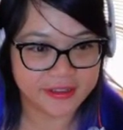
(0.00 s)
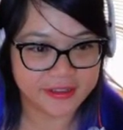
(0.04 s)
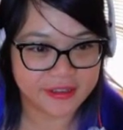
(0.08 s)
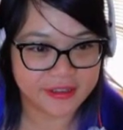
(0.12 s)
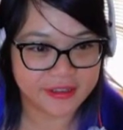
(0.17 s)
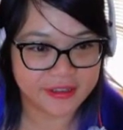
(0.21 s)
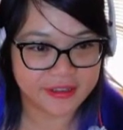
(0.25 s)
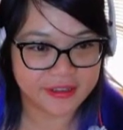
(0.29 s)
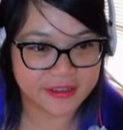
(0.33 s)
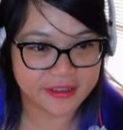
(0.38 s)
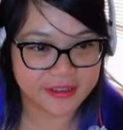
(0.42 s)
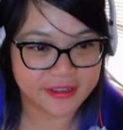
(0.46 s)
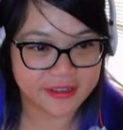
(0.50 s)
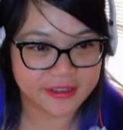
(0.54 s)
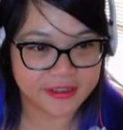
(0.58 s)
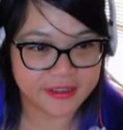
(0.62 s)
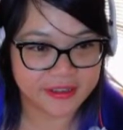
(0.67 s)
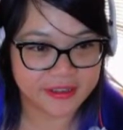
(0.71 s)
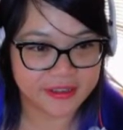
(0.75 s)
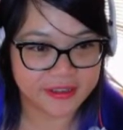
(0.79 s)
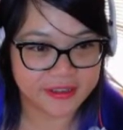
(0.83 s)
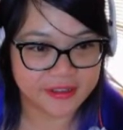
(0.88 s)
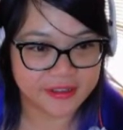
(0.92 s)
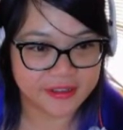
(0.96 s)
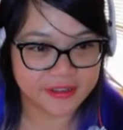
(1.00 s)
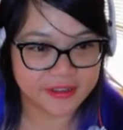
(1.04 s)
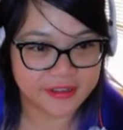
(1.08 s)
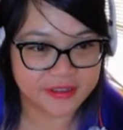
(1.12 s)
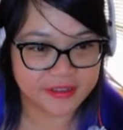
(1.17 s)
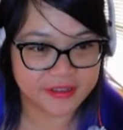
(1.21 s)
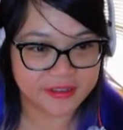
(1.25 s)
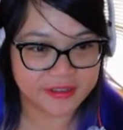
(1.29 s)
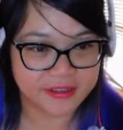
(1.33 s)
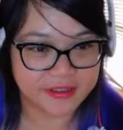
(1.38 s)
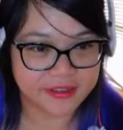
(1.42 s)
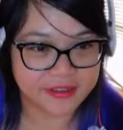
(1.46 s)

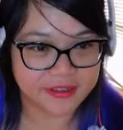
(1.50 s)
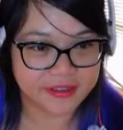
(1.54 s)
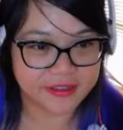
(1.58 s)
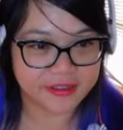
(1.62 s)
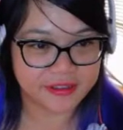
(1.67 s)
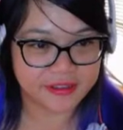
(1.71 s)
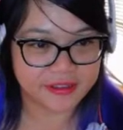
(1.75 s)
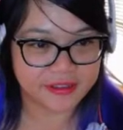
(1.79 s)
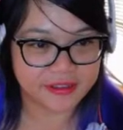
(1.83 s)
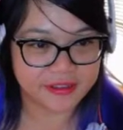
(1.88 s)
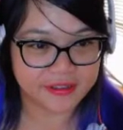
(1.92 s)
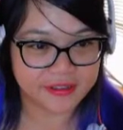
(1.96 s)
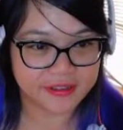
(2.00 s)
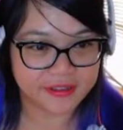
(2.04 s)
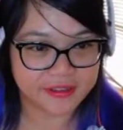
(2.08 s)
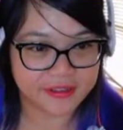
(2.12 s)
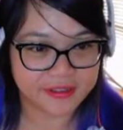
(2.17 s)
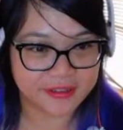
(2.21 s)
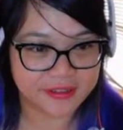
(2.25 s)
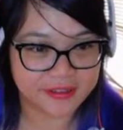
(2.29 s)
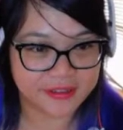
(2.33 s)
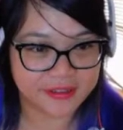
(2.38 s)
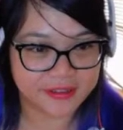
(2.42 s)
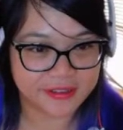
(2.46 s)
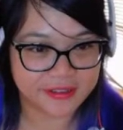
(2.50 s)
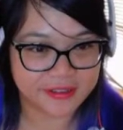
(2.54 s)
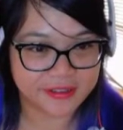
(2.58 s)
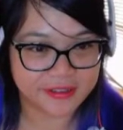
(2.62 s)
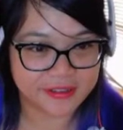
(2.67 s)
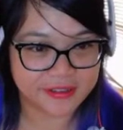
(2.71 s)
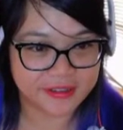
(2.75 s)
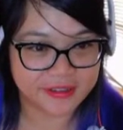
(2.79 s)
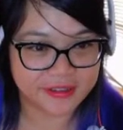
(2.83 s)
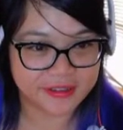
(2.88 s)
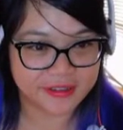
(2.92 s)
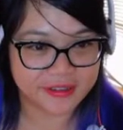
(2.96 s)

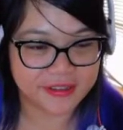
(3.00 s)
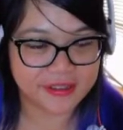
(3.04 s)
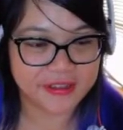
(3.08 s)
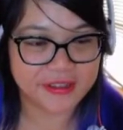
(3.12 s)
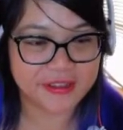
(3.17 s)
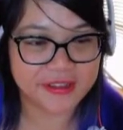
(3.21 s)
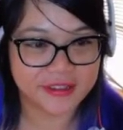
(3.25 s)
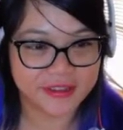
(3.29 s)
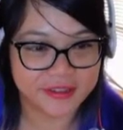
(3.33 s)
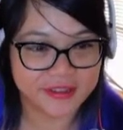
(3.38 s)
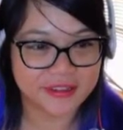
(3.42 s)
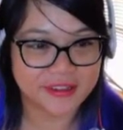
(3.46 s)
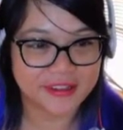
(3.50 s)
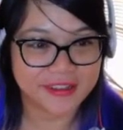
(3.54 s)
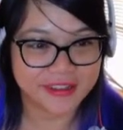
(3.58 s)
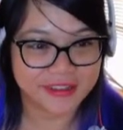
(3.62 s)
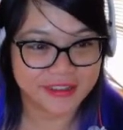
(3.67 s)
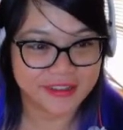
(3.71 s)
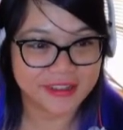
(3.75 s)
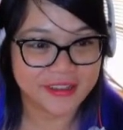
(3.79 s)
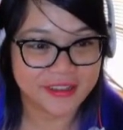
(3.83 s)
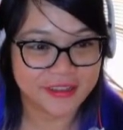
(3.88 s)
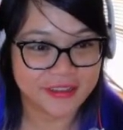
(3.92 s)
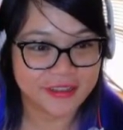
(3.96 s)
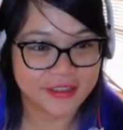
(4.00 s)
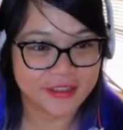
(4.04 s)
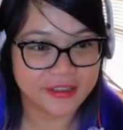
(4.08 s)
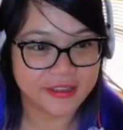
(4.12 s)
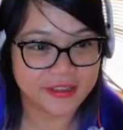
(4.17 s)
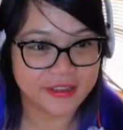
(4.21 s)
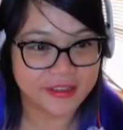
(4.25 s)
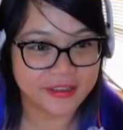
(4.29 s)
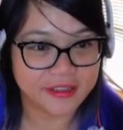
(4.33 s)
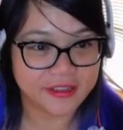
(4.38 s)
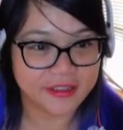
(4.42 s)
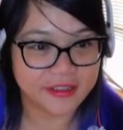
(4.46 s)

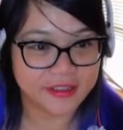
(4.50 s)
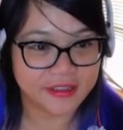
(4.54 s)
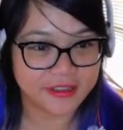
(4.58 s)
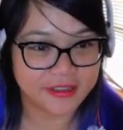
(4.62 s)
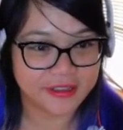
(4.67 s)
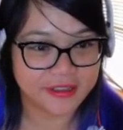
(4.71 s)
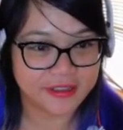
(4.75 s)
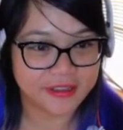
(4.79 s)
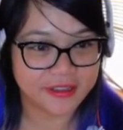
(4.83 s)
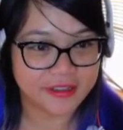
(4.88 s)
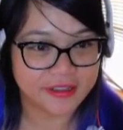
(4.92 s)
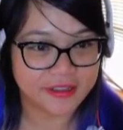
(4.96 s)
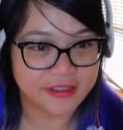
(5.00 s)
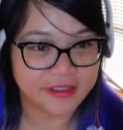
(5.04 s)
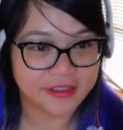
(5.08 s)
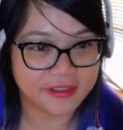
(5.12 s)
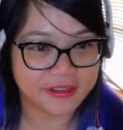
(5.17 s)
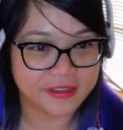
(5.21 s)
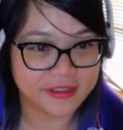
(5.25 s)
The person shown says nothing.